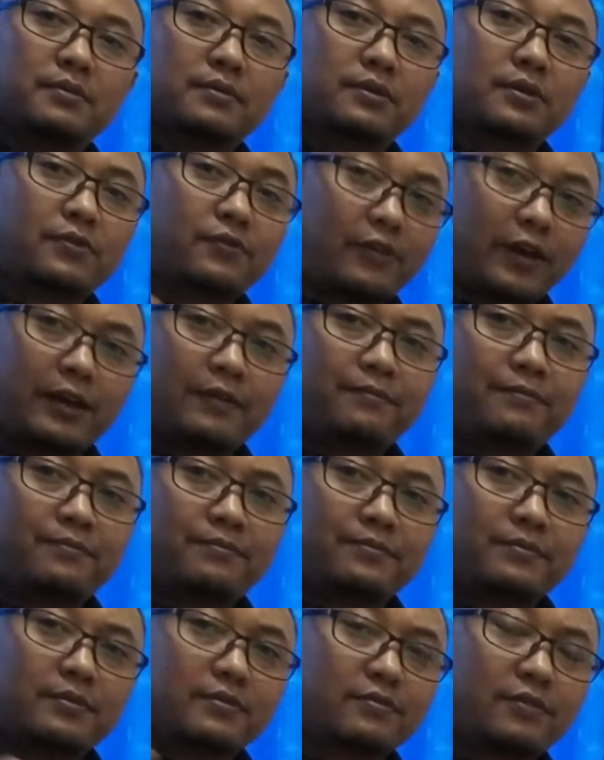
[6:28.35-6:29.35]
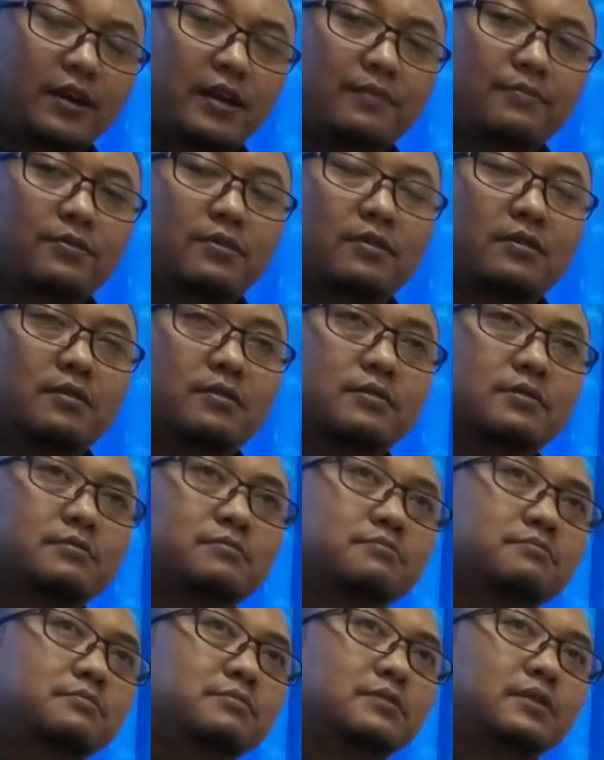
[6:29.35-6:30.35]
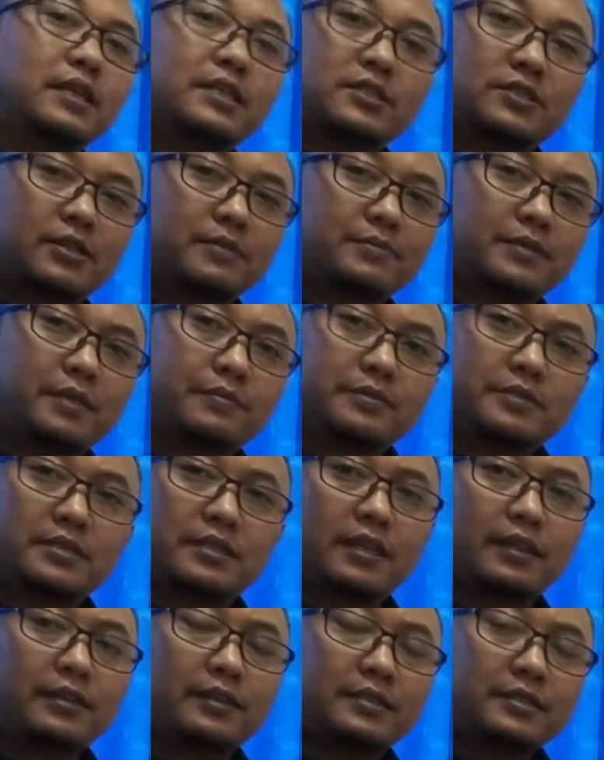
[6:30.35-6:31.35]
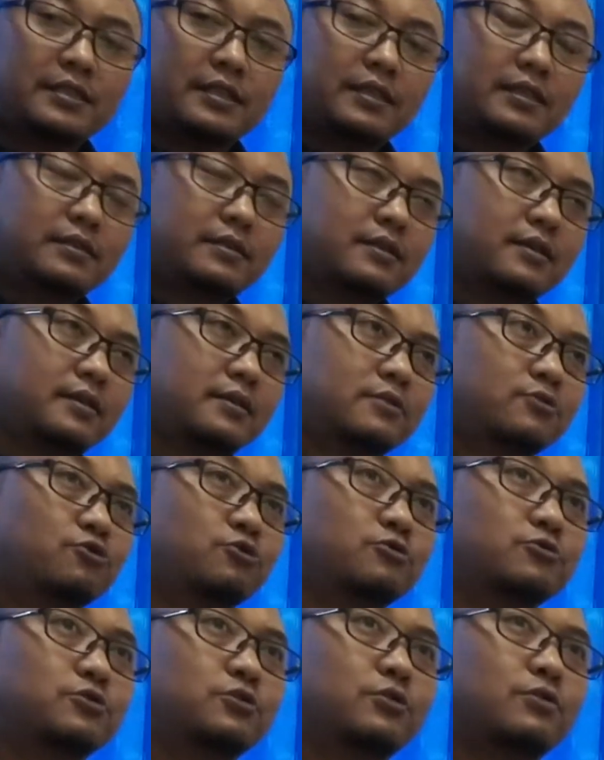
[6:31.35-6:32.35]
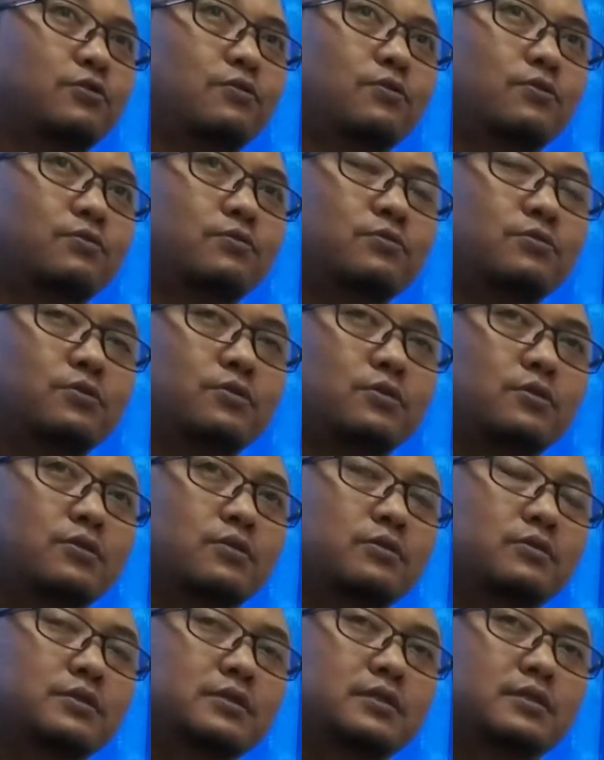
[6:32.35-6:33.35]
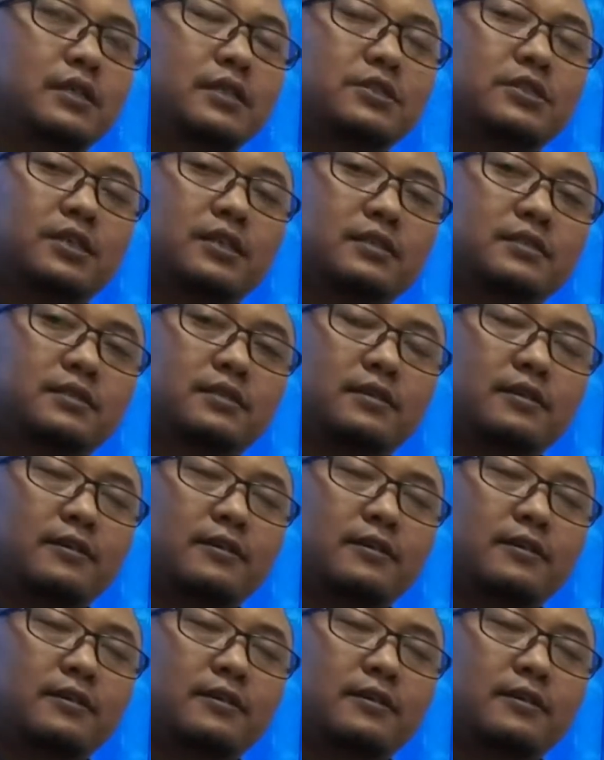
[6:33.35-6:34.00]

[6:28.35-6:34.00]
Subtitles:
graph or descriptive statistic to show, such as